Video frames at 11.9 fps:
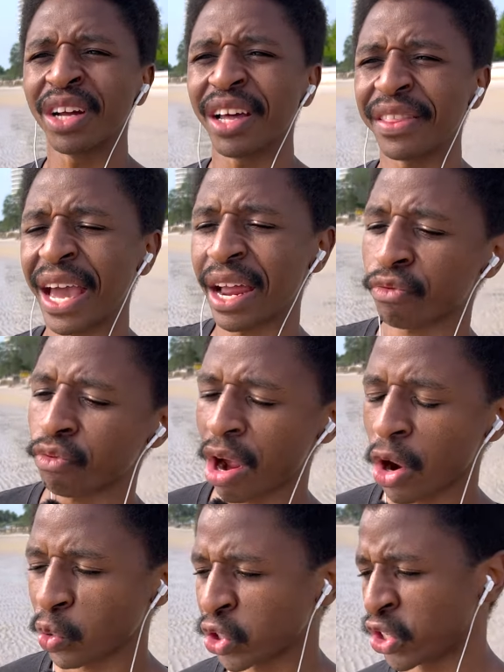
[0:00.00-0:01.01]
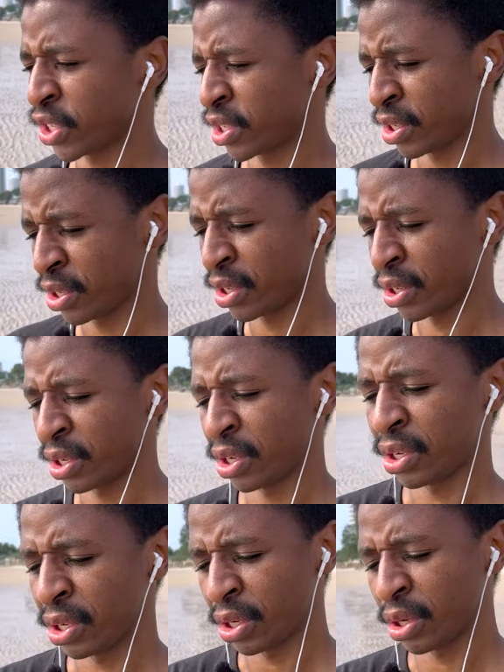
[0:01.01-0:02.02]
that route
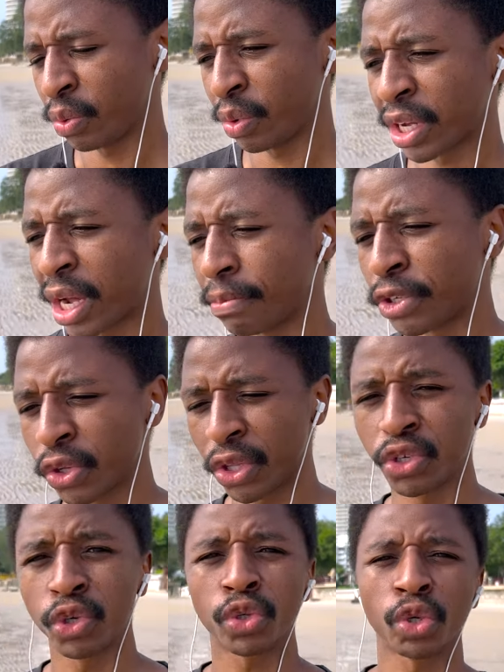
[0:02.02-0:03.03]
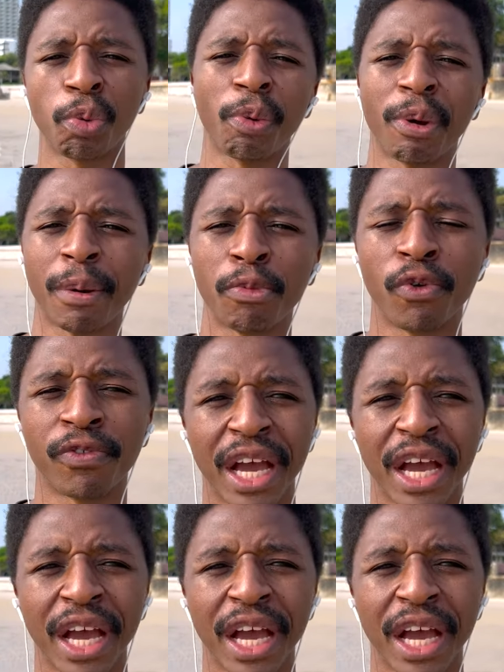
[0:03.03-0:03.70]
when it comes to the new Superman movie.